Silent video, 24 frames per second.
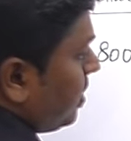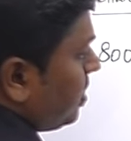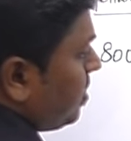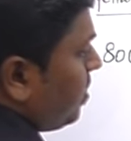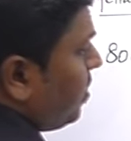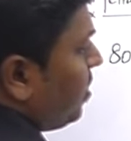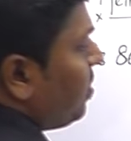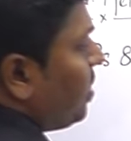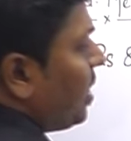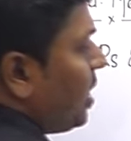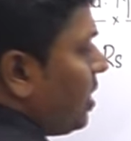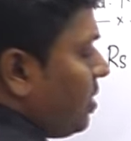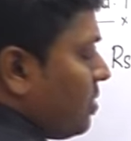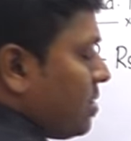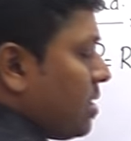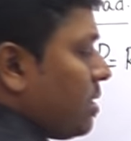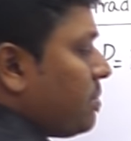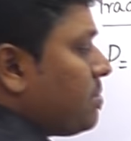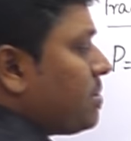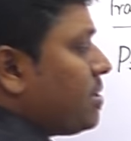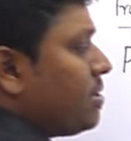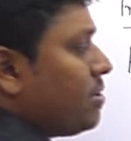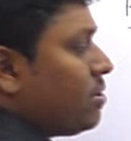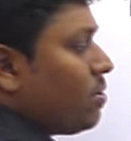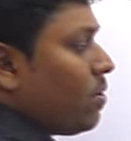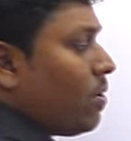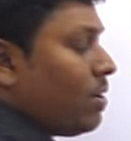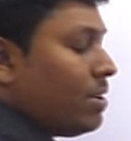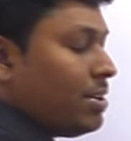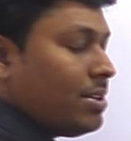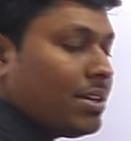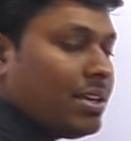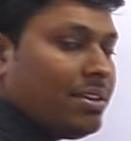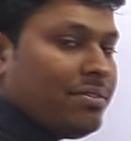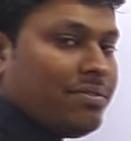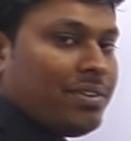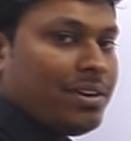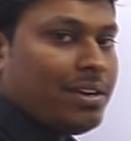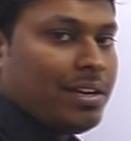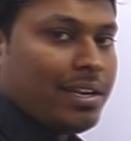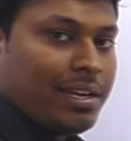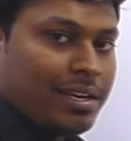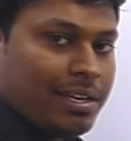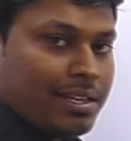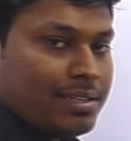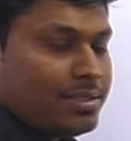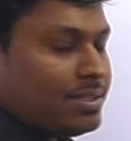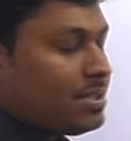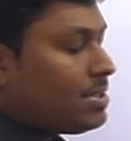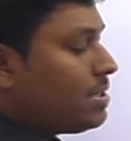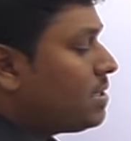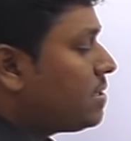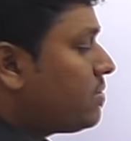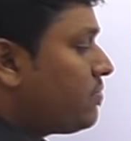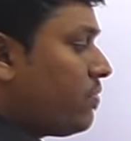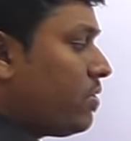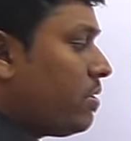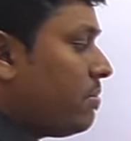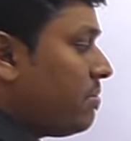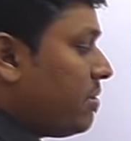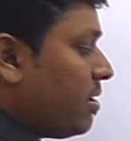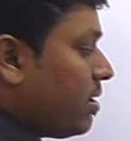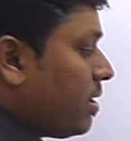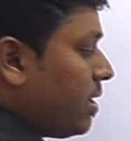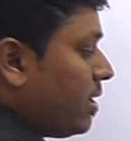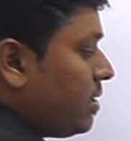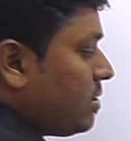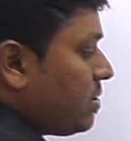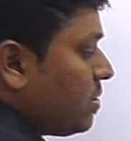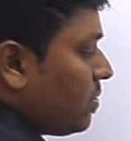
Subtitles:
So you need to substitute all the given data in this formula, right?